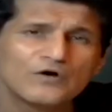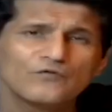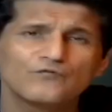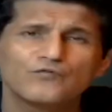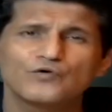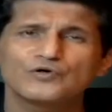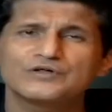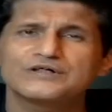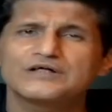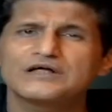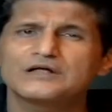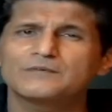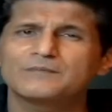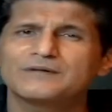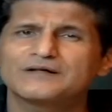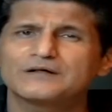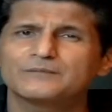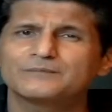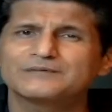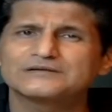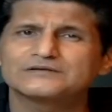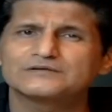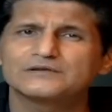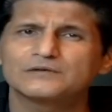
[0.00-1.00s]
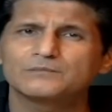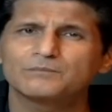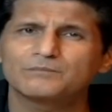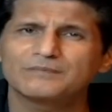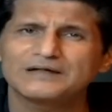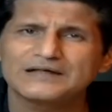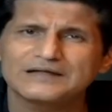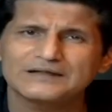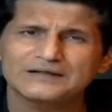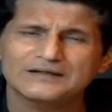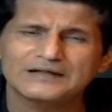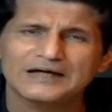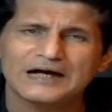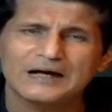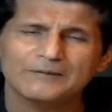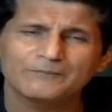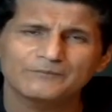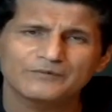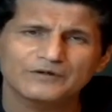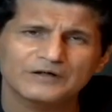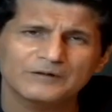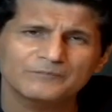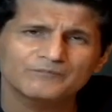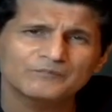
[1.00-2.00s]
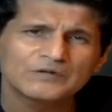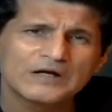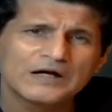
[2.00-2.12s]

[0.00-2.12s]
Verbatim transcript: 48 megapixel main camera.